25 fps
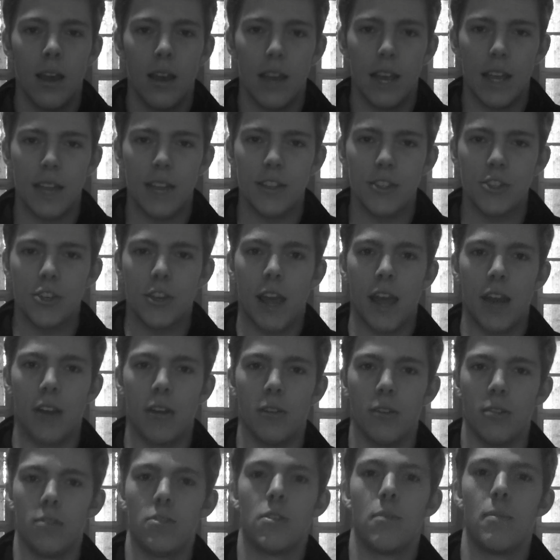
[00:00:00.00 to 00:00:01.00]
in this
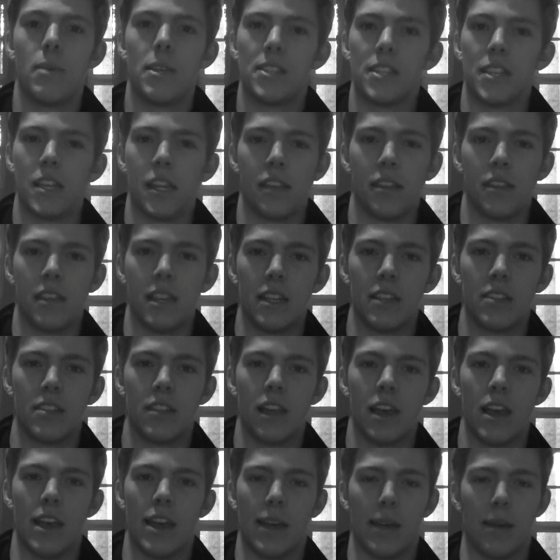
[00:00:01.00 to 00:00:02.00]
channel, you'll be seeing things
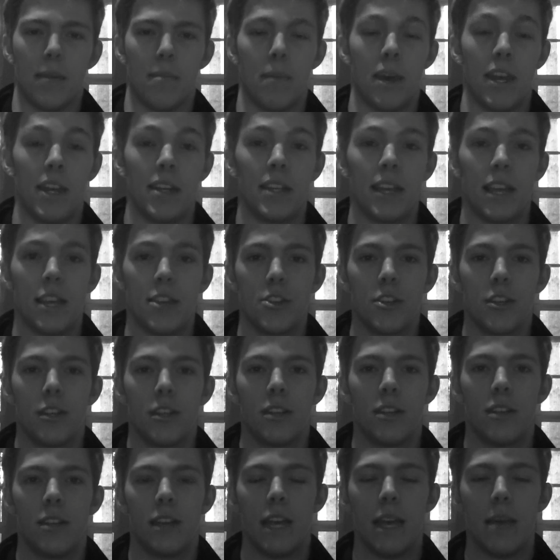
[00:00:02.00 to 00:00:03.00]
like
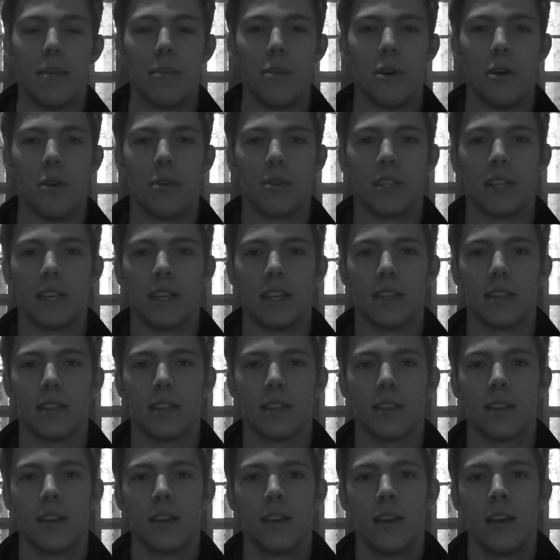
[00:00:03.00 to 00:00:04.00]
meditation,
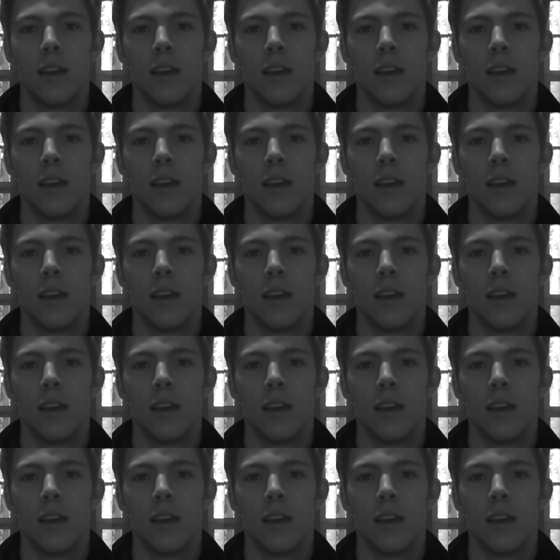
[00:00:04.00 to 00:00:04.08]
hypnosis,